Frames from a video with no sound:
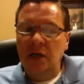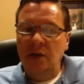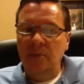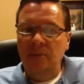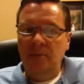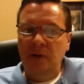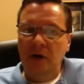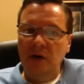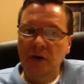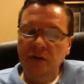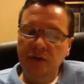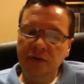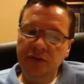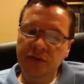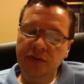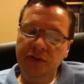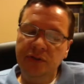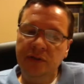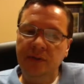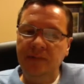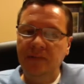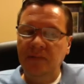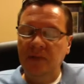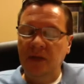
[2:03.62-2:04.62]

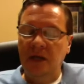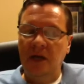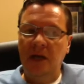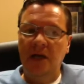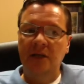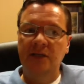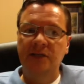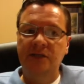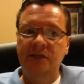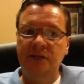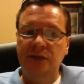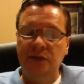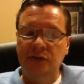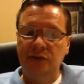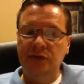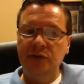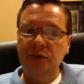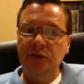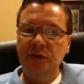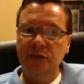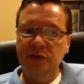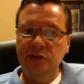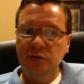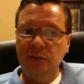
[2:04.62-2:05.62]
posts uh, still
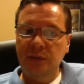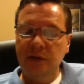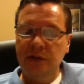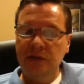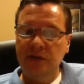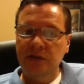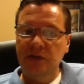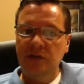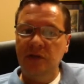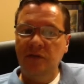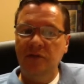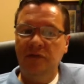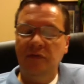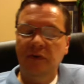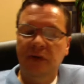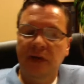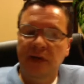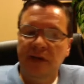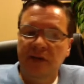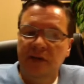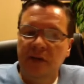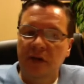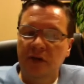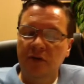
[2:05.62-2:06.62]
due this week, so don't
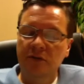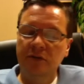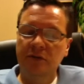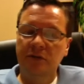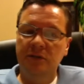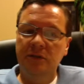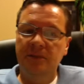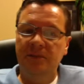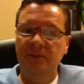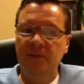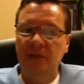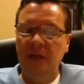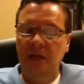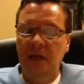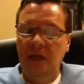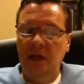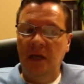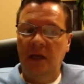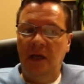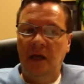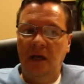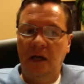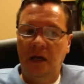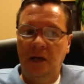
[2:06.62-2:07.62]
forget those.
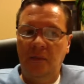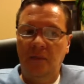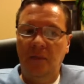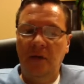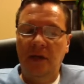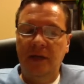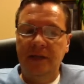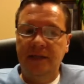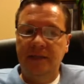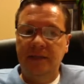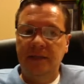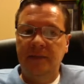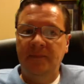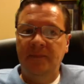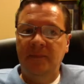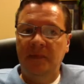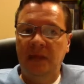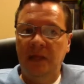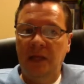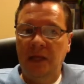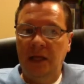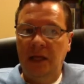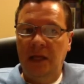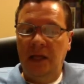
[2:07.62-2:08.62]
Uh, but
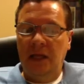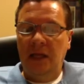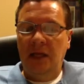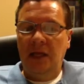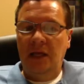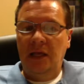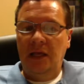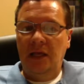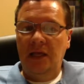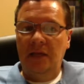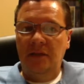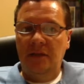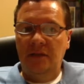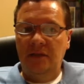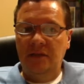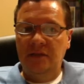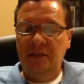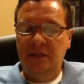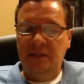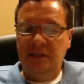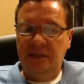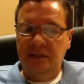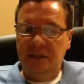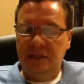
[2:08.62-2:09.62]

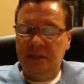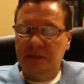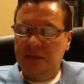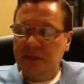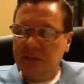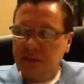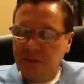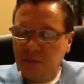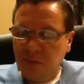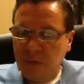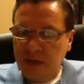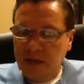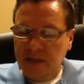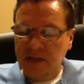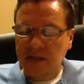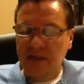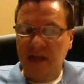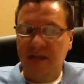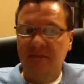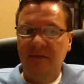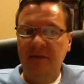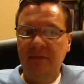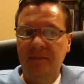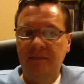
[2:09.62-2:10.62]
since this is week
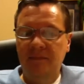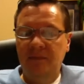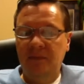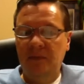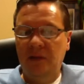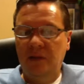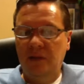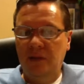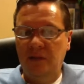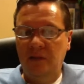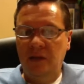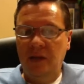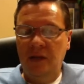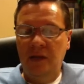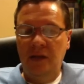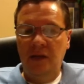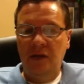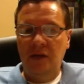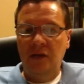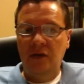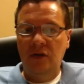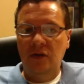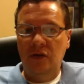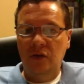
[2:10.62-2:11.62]
seven,
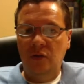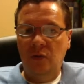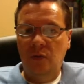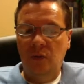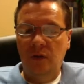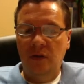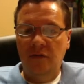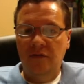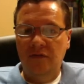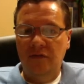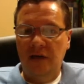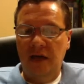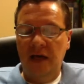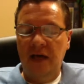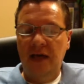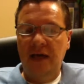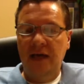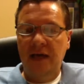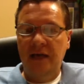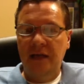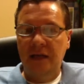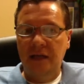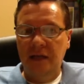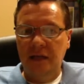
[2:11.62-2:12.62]
then you will
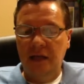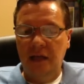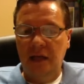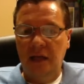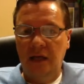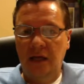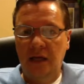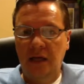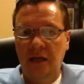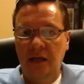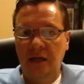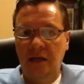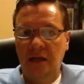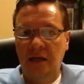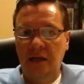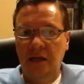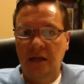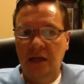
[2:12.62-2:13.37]
find uh,